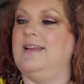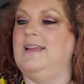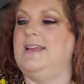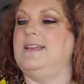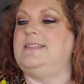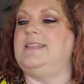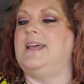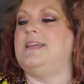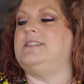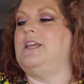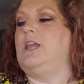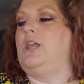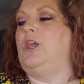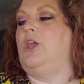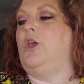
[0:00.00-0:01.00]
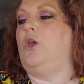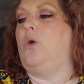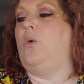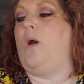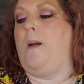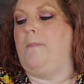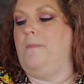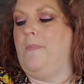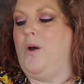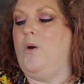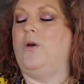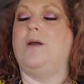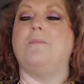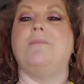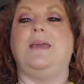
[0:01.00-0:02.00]
It says, you
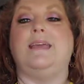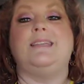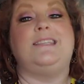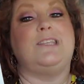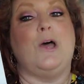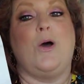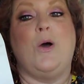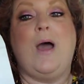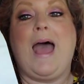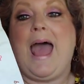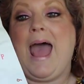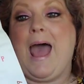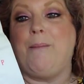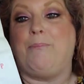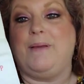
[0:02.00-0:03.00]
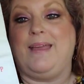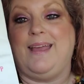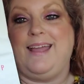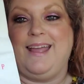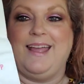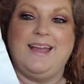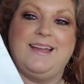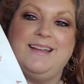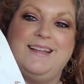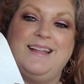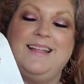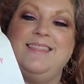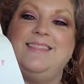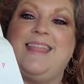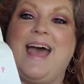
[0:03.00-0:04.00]
mocha me so happy.
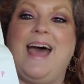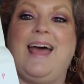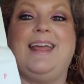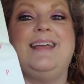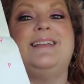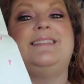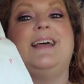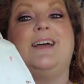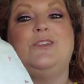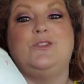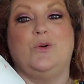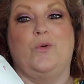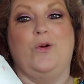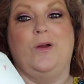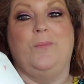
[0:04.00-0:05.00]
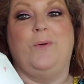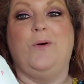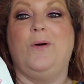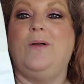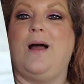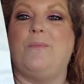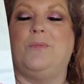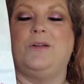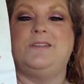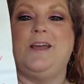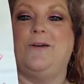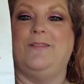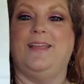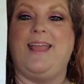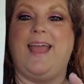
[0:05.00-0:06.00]
That is adorable. I'm going to
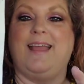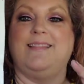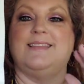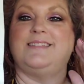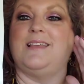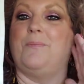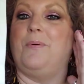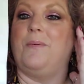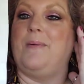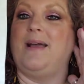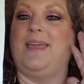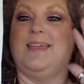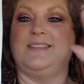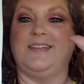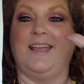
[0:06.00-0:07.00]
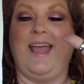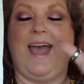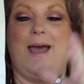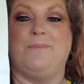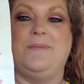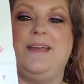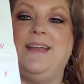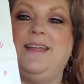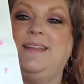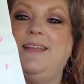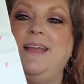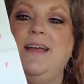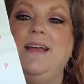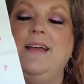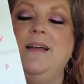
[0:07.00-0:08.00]
totally hang this up on my kitchen cabinet
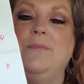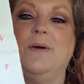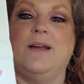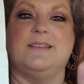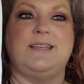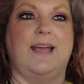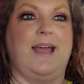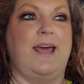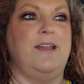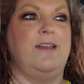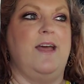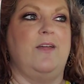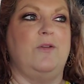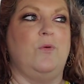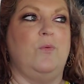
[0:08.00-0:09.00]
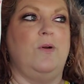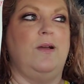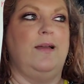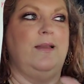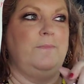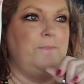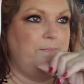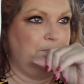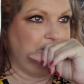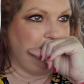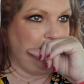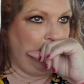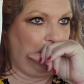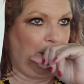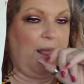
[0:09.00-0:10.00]
because I got another one
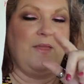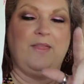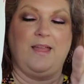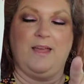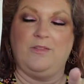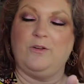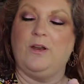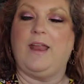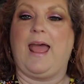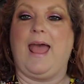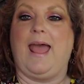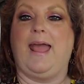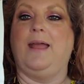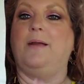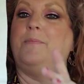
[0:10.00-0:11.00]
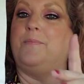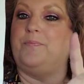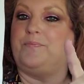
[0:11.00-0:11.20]
the other day,